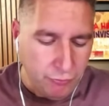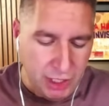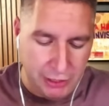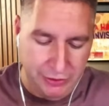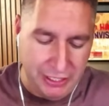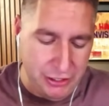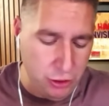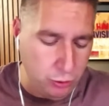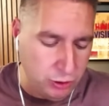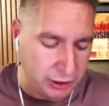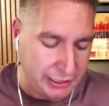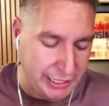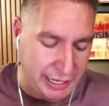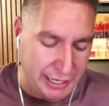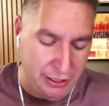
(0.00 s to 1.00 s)
Then you look
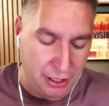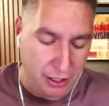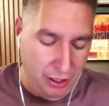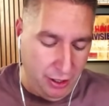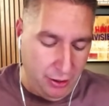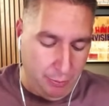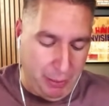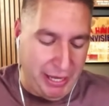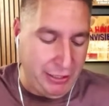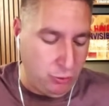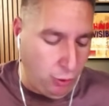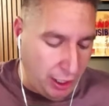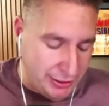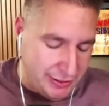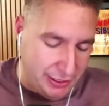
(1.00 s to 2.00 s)
at Peyton
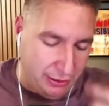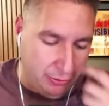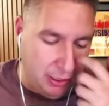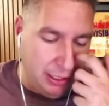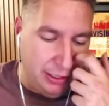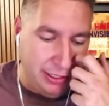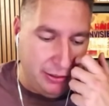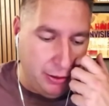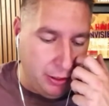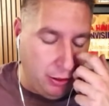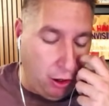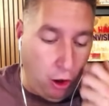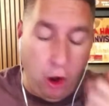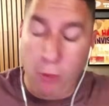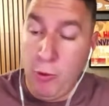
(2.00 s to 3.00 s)
Watson,
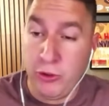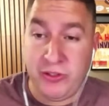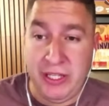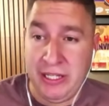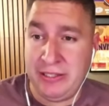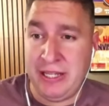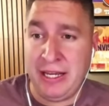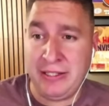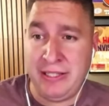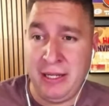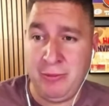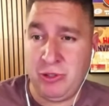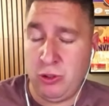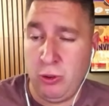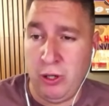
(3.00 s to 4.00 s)
almost the exact same
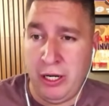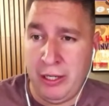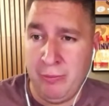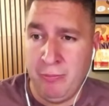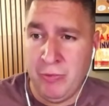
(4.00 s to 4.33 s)
story.